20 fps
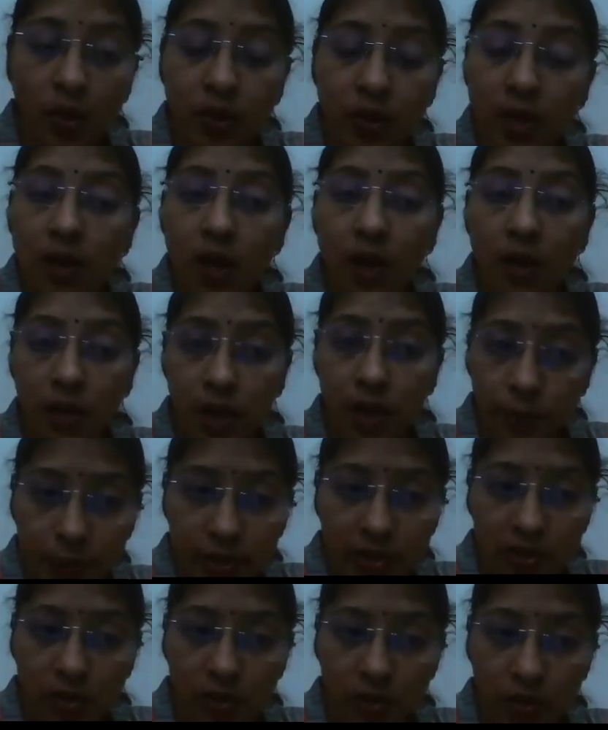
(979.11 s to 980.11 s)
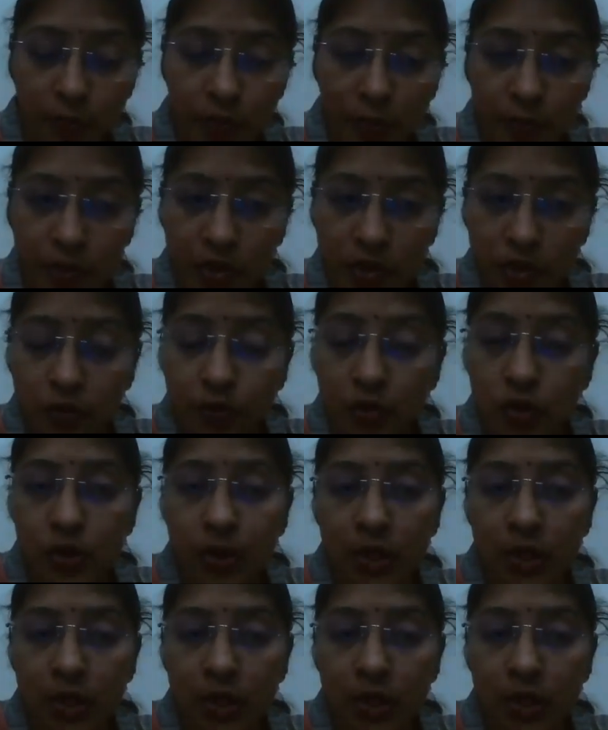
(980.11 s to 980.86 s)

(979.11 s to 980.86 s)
not in 100% of the patient.